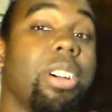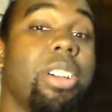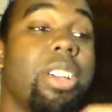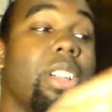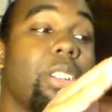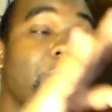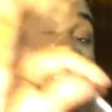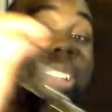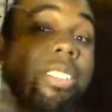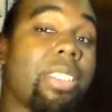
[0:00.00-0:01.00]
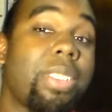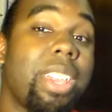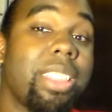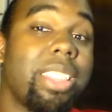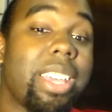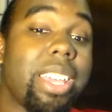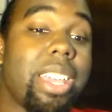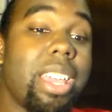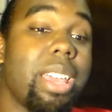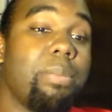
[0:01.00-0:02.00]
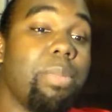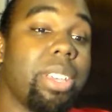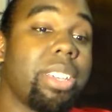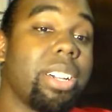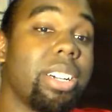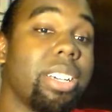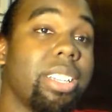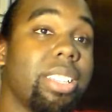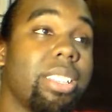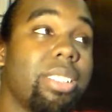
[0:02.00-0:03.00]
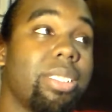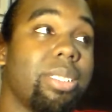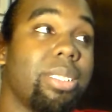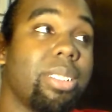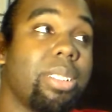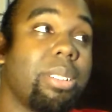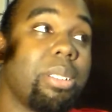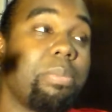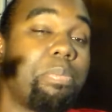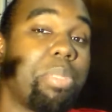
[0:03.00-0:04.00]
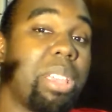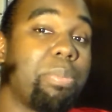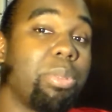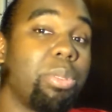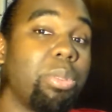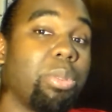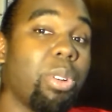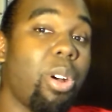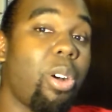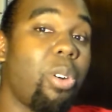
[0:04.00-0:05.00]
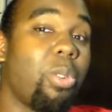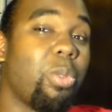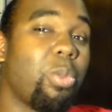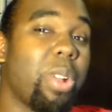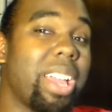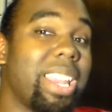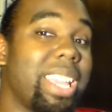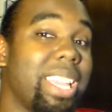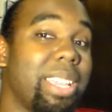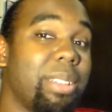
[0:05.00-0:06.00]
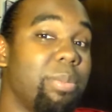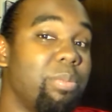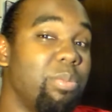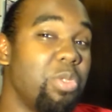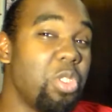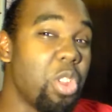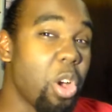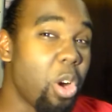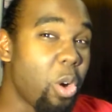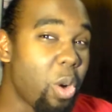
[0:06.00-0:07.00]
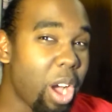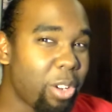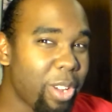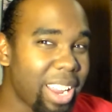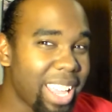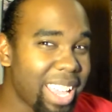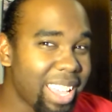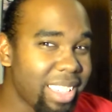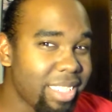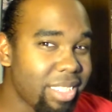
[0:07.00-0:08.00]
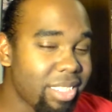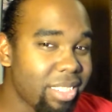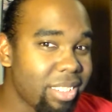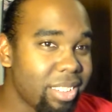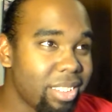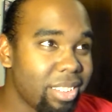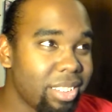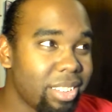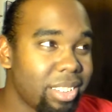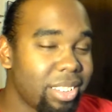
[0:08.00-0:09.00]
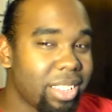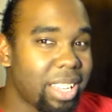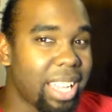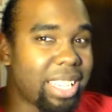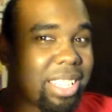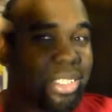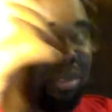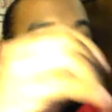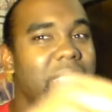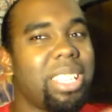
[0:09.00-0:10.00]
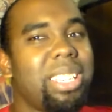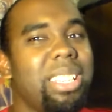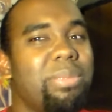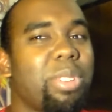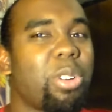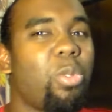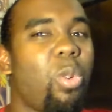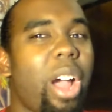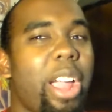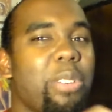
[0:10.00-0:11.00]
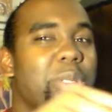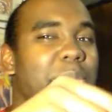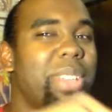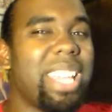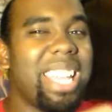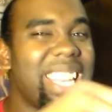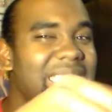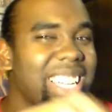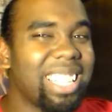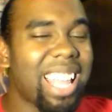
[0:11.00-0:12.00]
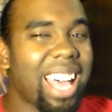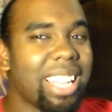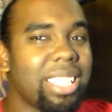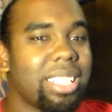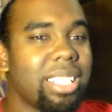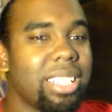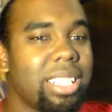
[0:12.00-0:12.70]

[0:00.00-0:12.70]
the greatness of Keith Lee, because people already know how great he is. It doesn't really require repeating a lot.